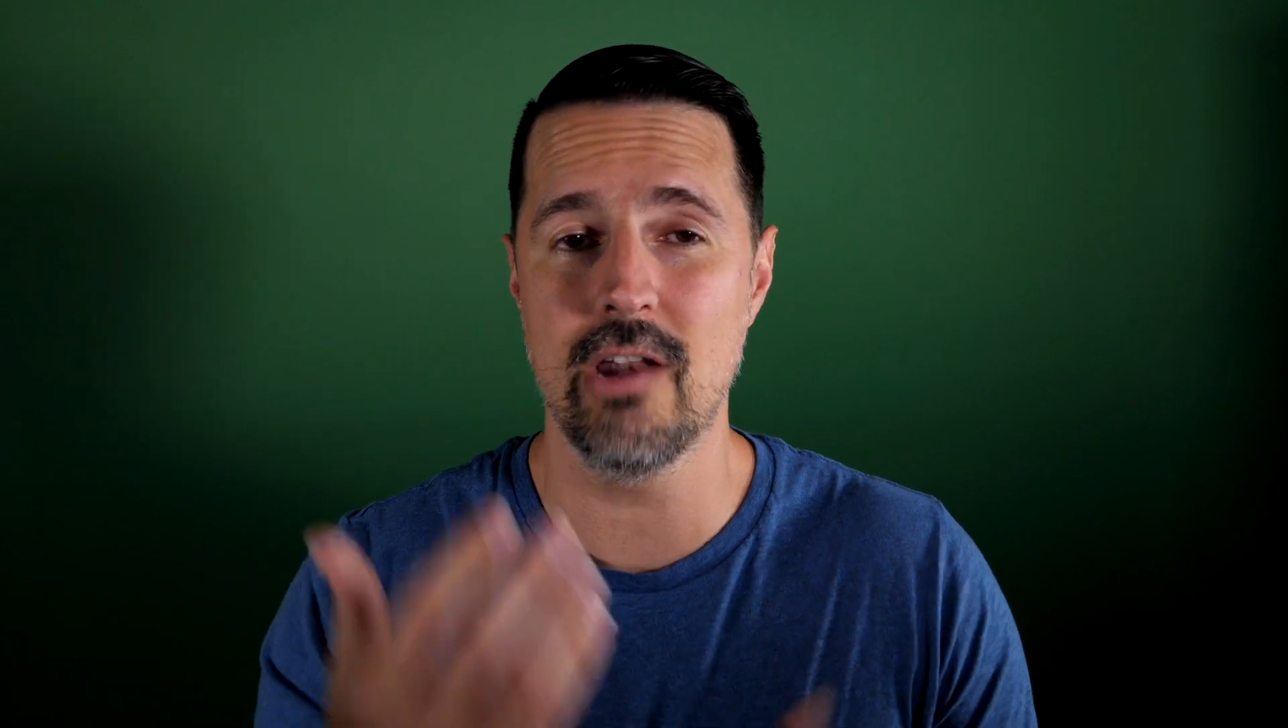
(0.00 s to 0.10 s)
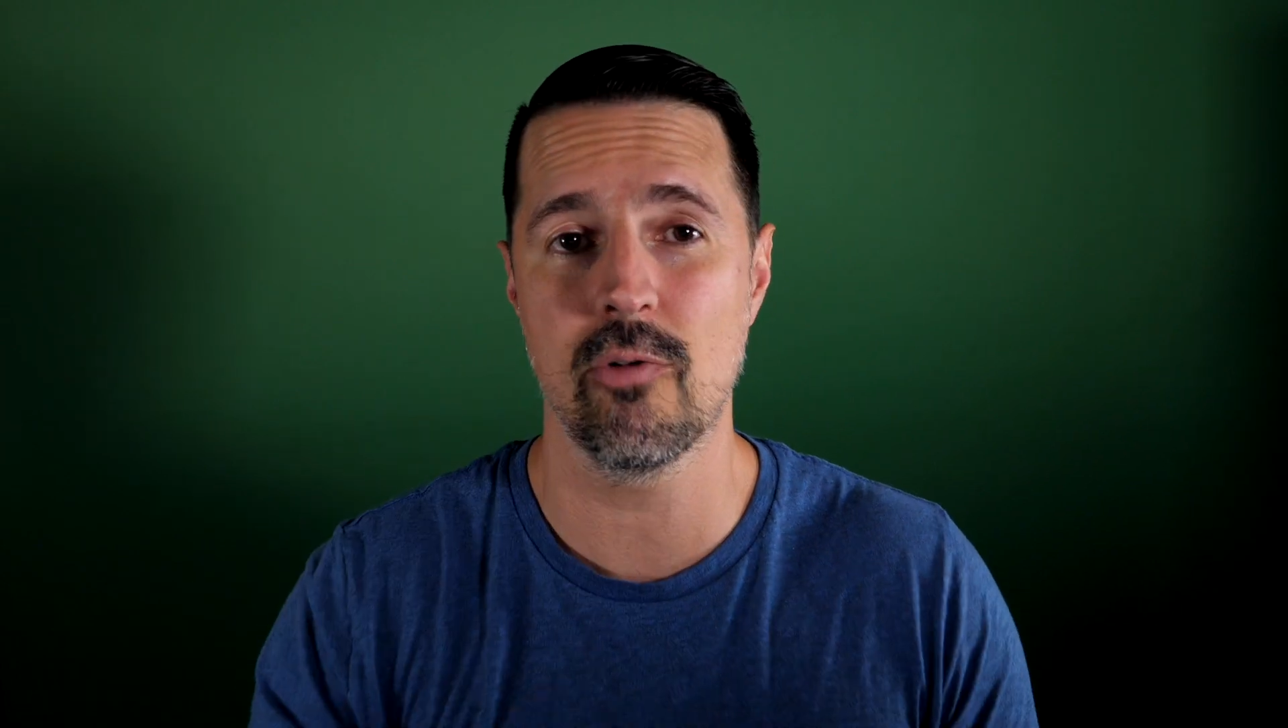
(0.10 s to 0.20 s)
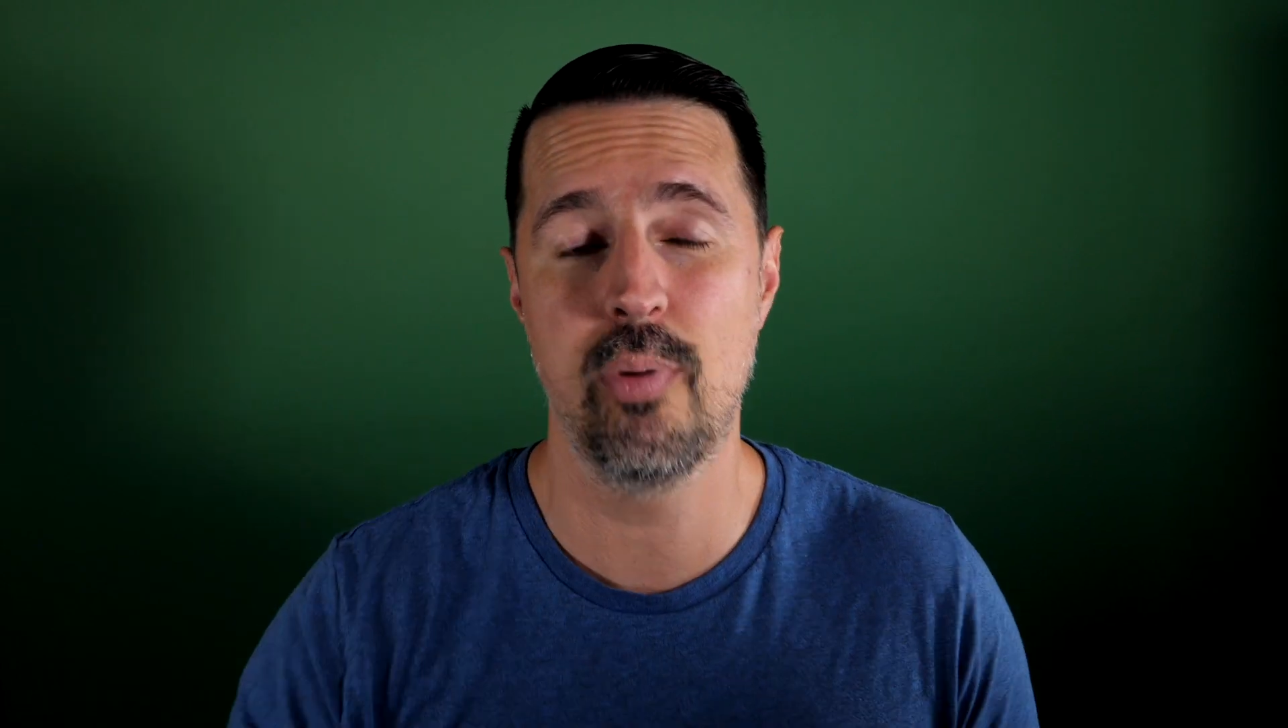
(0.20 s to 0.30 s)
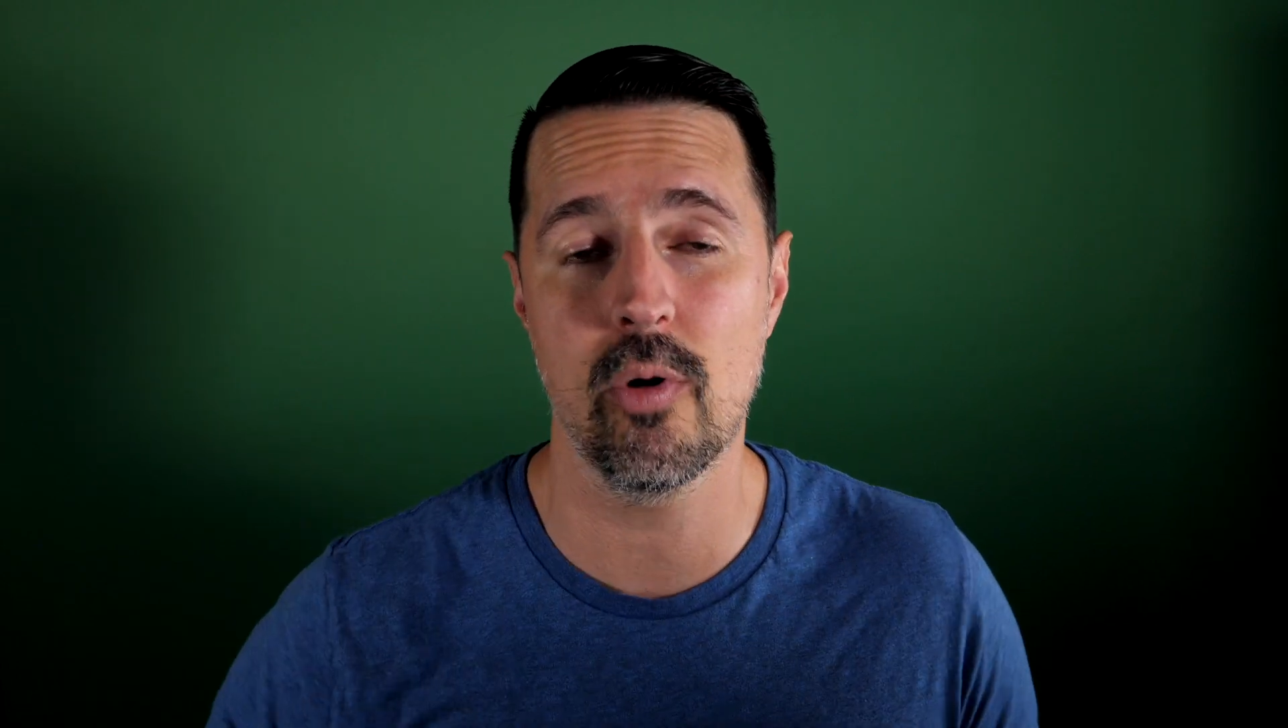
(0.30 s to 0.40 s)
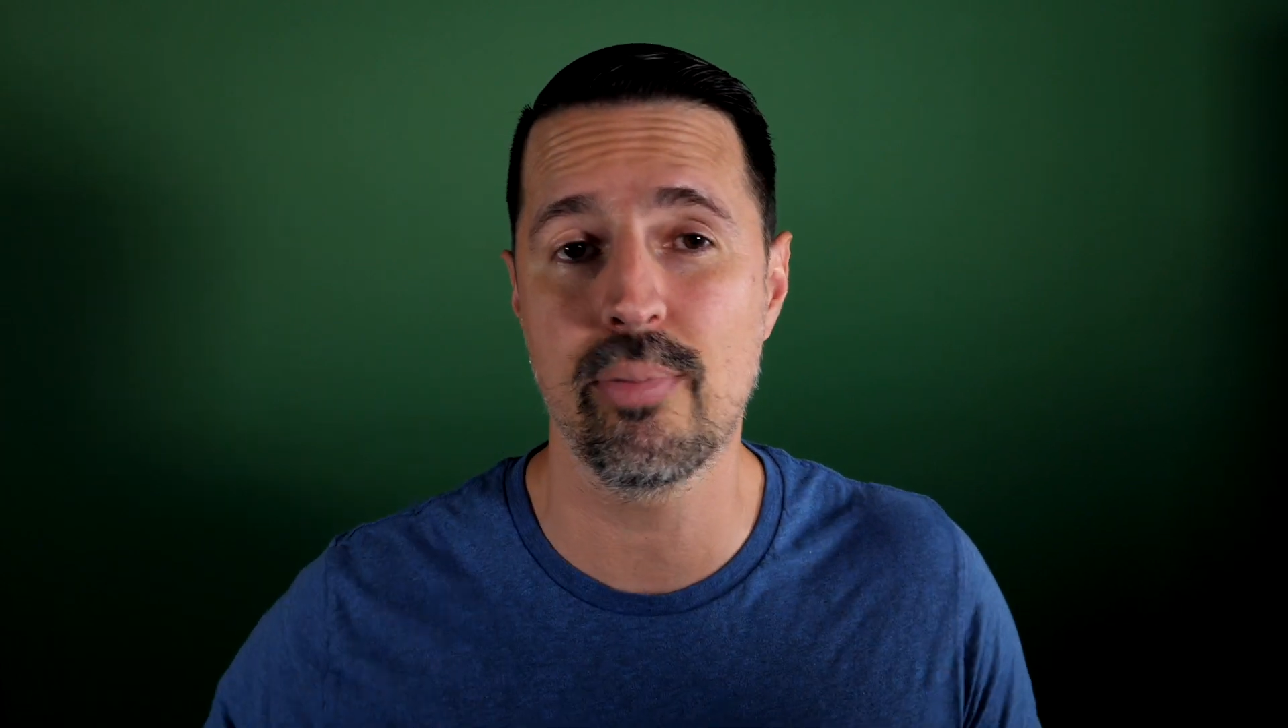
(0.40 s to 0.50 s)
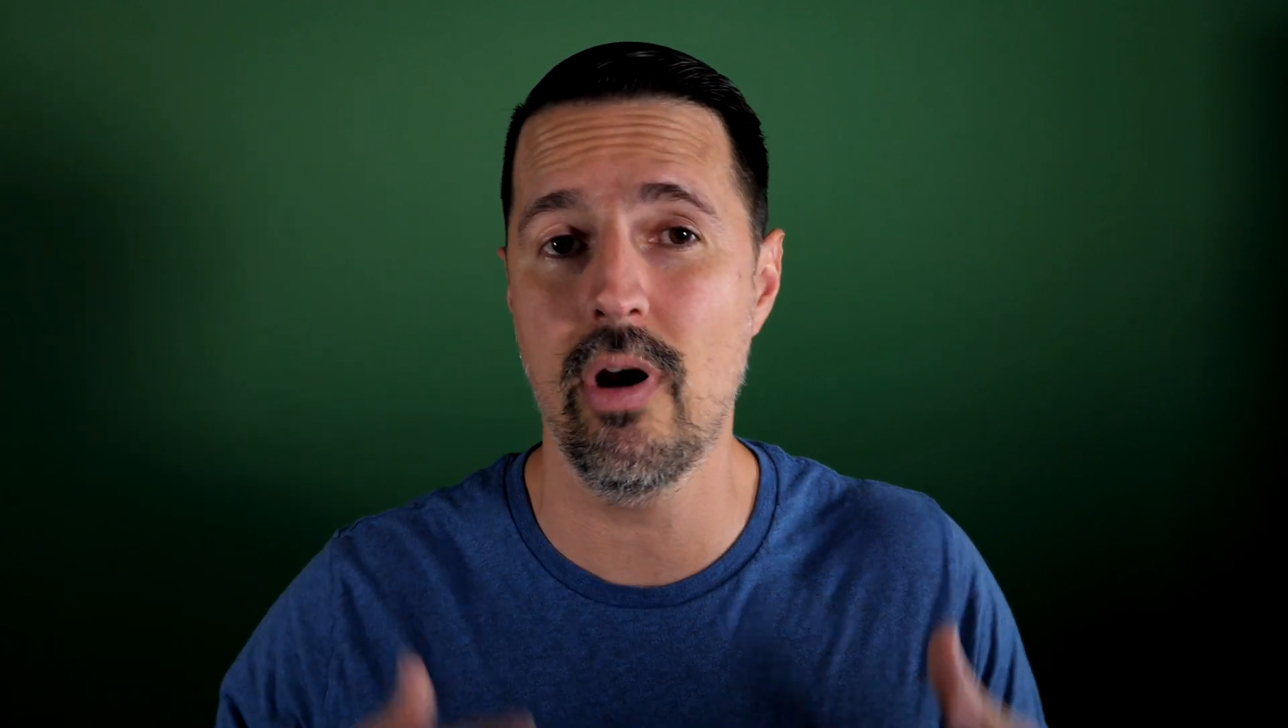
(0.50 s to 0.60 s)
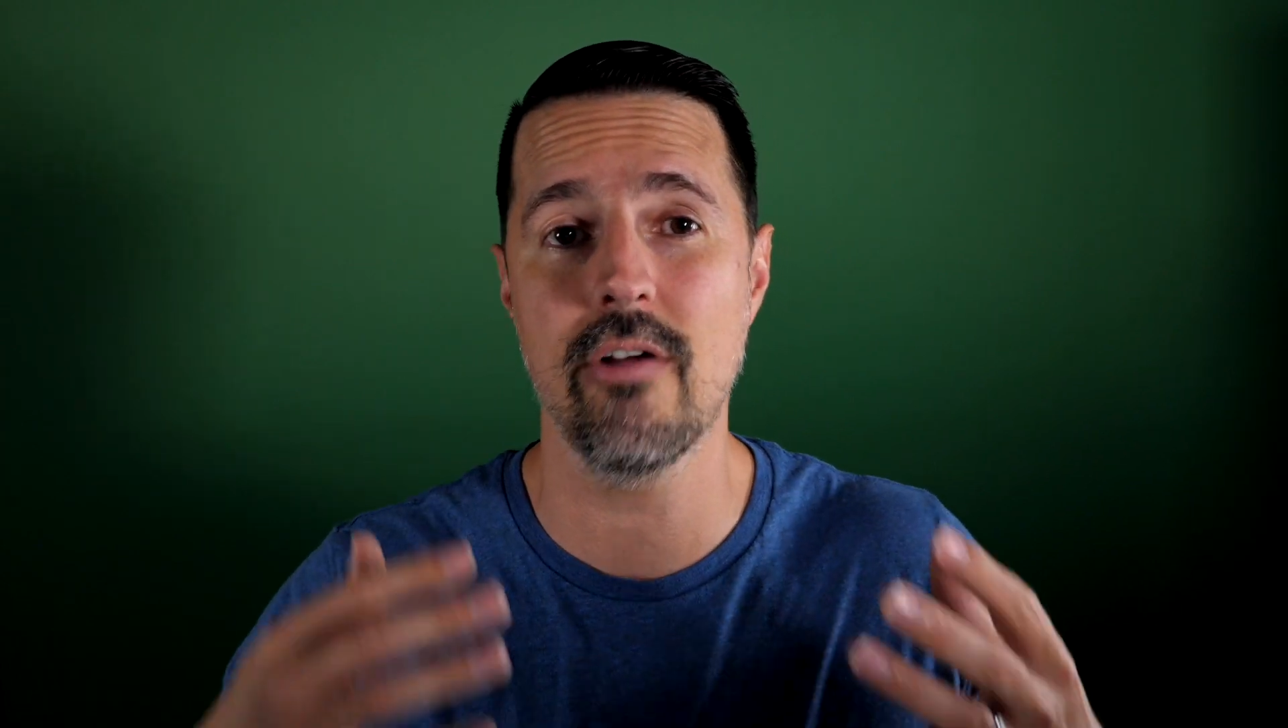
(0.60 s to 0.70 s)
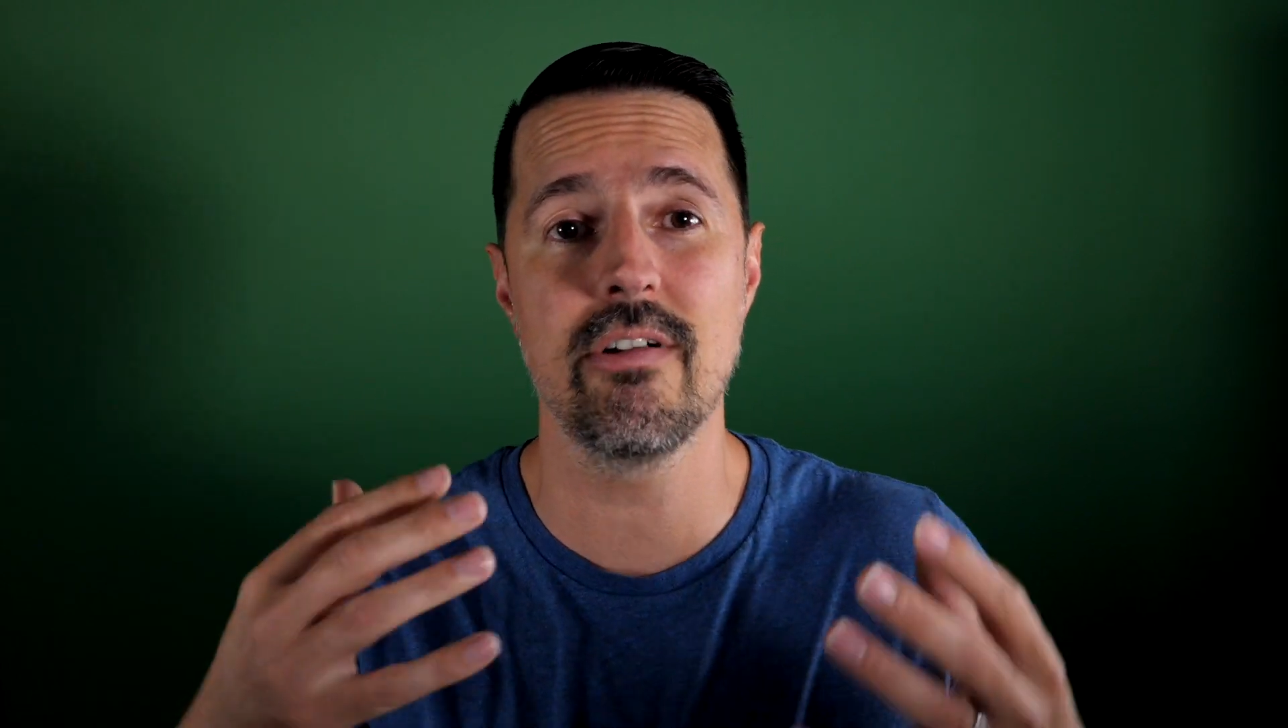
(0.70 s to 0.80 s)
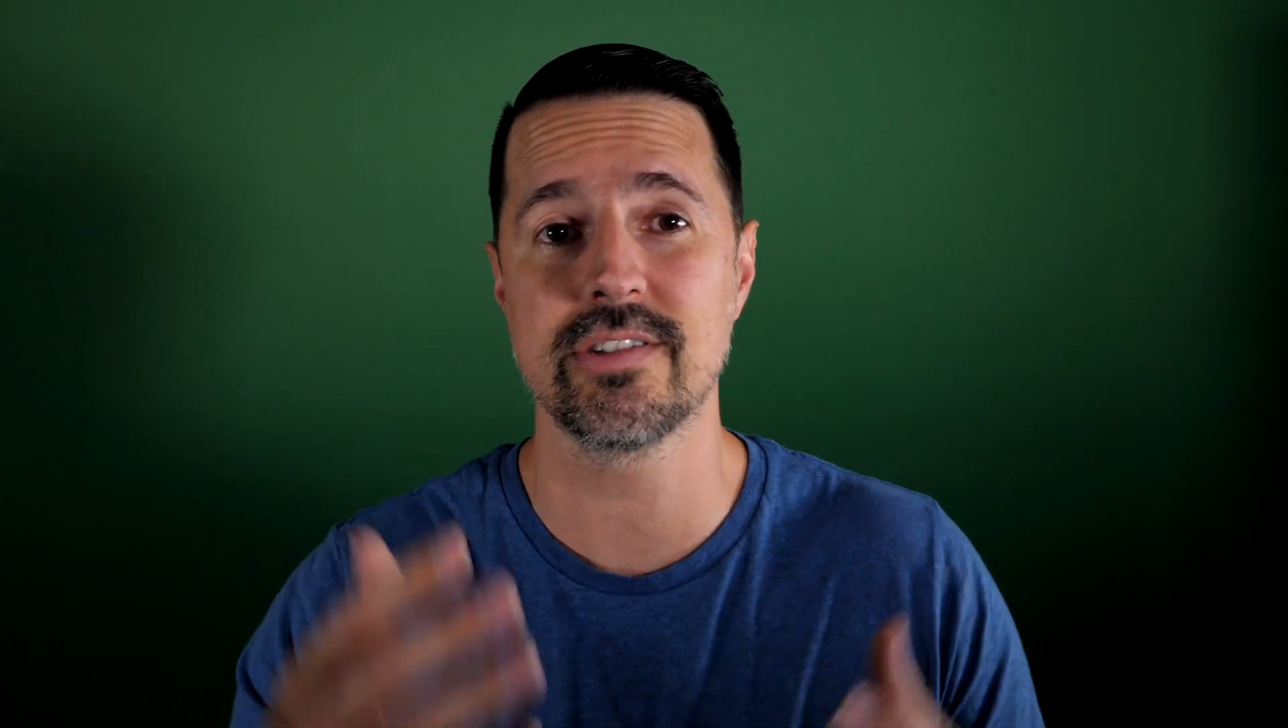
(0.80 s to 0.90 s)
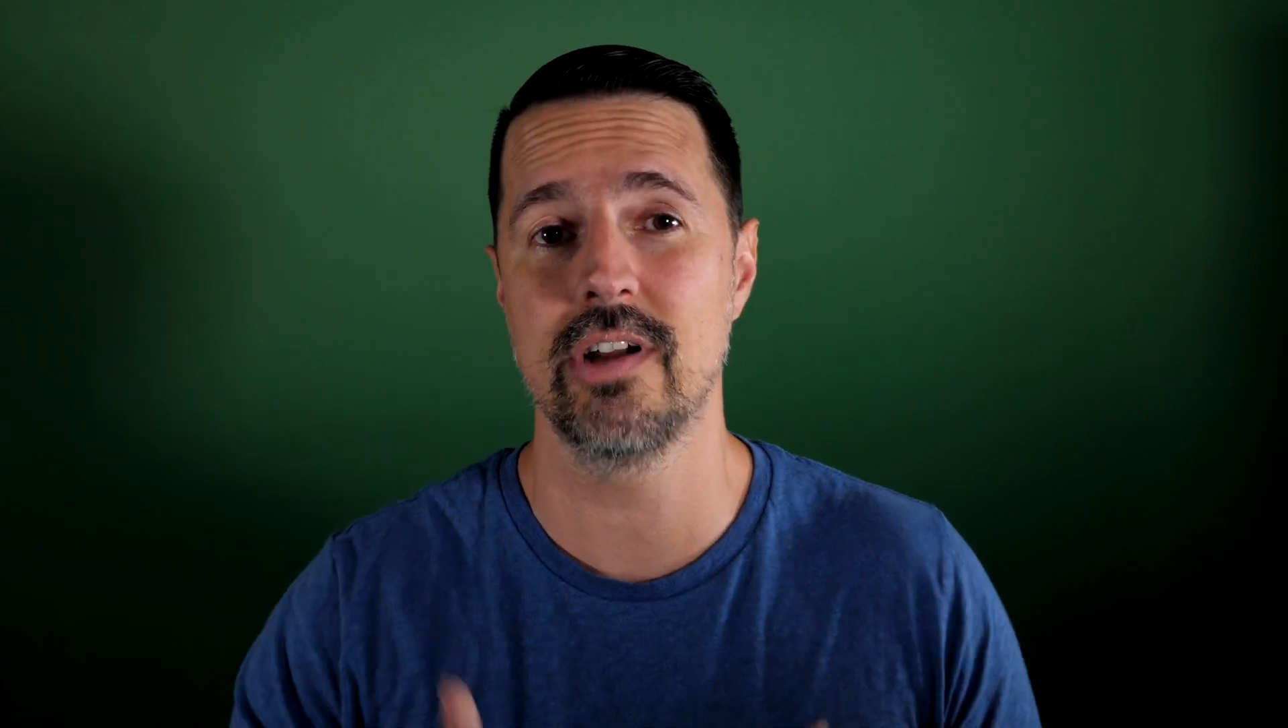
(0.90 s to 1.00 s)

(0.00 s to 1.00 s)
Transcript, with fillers: report progress